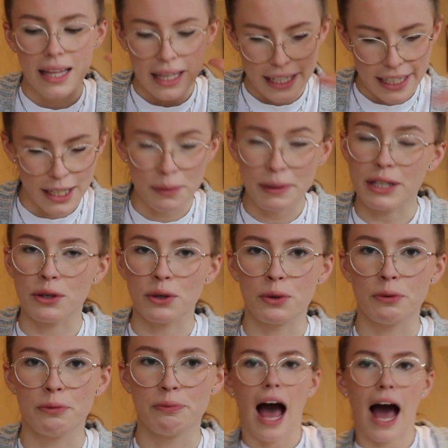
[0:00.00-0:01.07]
here we
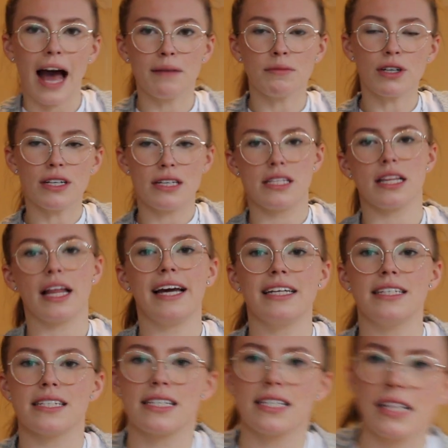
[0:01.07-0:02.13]
go. I'm gonna
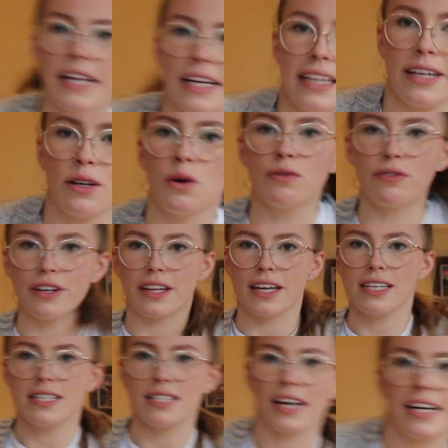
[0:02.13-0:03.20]
slide slightly over
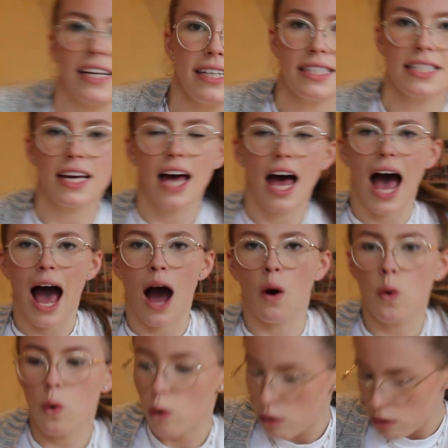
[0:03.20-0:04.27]
this side.
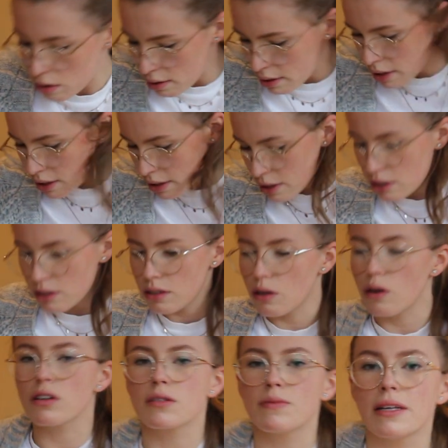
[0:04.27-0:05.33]
Oh, I nearly
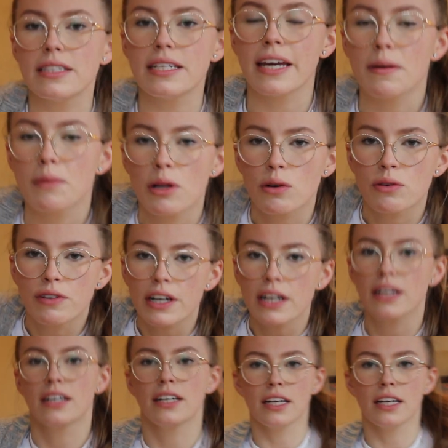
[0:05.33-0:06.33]
knocked my table over.